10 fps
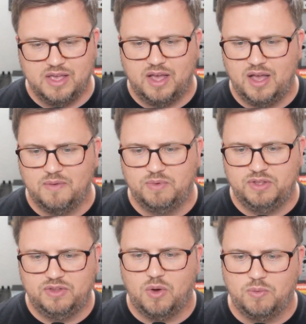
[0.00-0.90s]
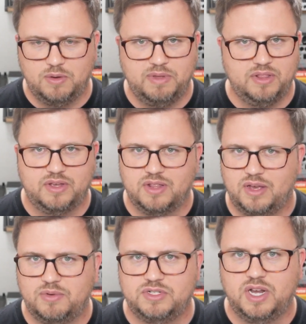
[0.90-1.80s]
uh, we don't want to be looking
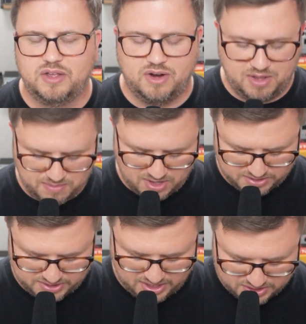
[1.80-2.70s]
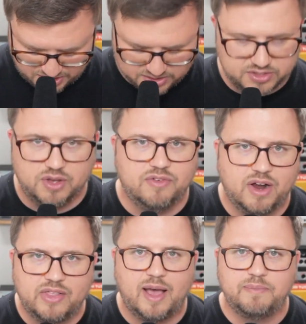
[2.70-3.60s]
like we're checking our email on stage, hunched over
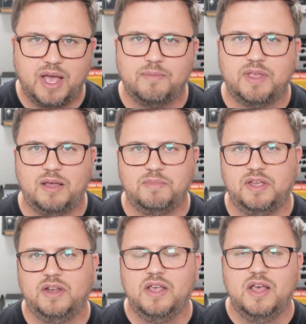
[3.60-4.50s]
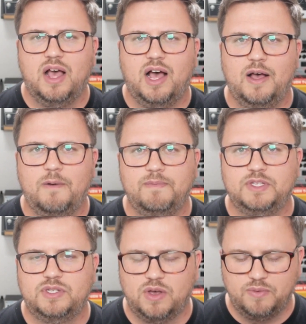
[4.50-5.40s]
our laptop, typing. Um,
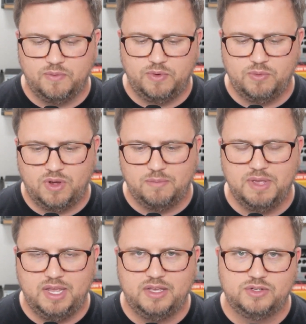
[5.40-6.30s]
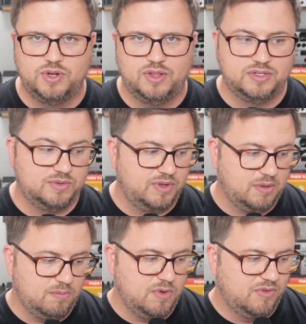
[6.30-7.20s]
so we want a MIDI controller so we
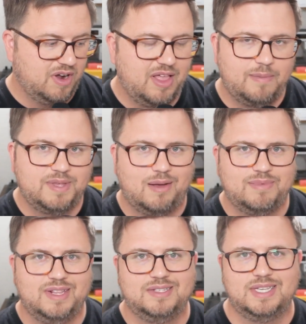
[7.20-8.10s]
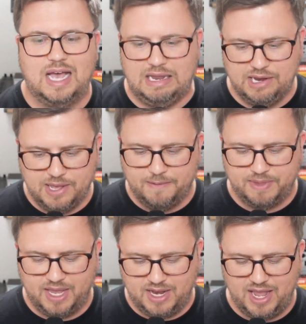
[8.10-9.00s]
can move our laptop to the side
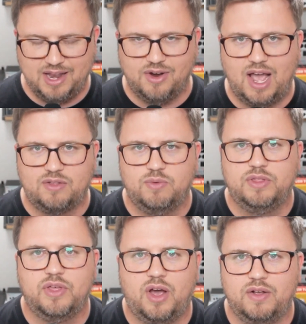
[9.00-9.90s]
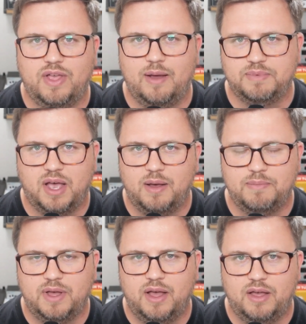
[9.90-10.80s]
and interact with our
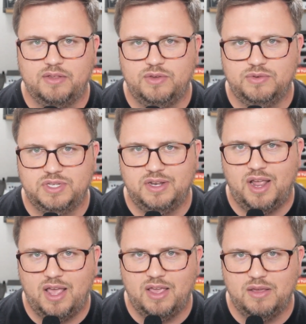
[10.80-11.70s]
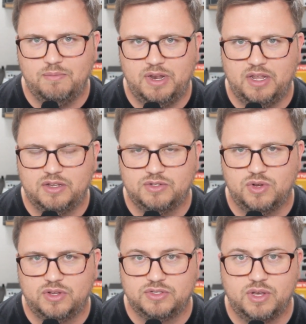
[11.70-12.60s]
laptop uh, using a MIDI
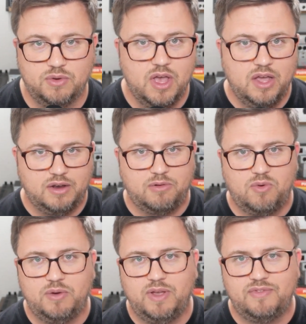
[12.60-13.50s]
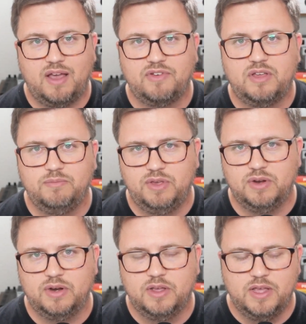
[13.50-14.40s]
controller. So number one, we have to have a
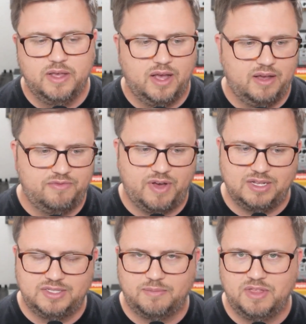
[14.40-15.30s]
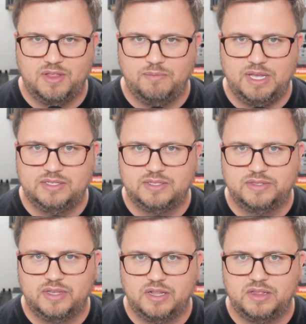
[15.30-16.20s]
computer. Uh, find something that
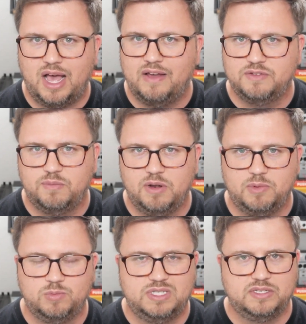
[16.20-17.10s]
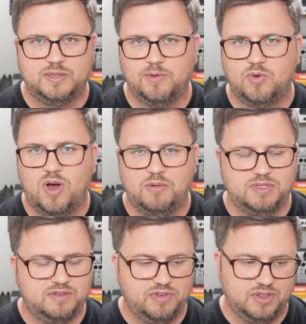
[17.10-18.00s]
meets uh, Live's minimum system
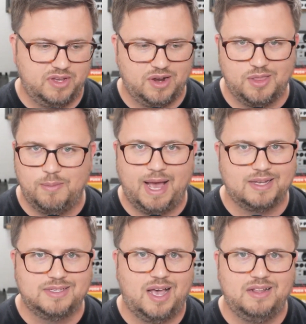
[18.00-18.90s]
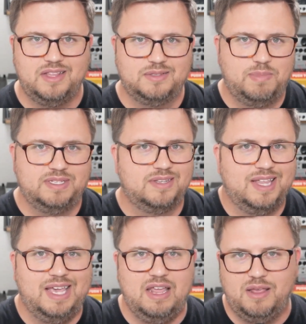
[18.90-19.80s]
requirements. If you're looking on the Mac side, that's
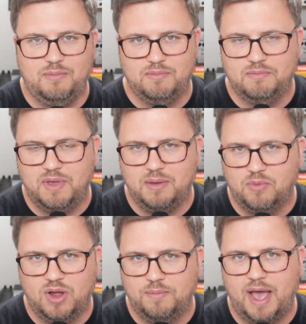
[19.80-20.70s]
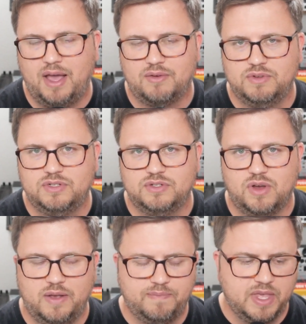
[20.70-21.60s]
basically any M1 Mac, which is
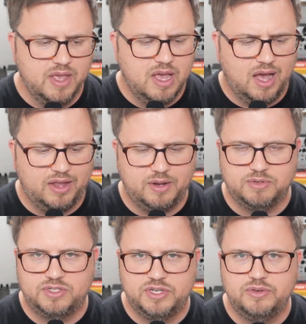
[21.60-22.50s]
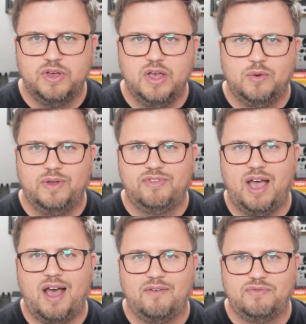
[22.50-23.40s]
great. Uh, number two, we have to
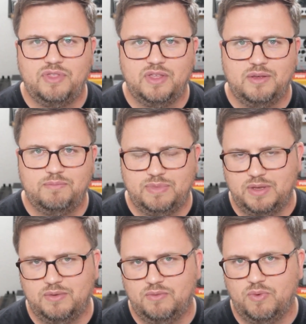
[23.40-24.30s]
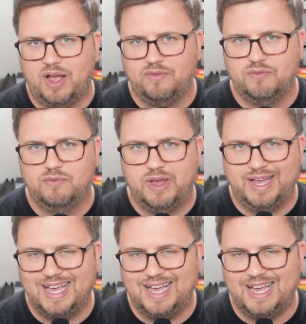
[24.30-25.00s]
have the the right uh,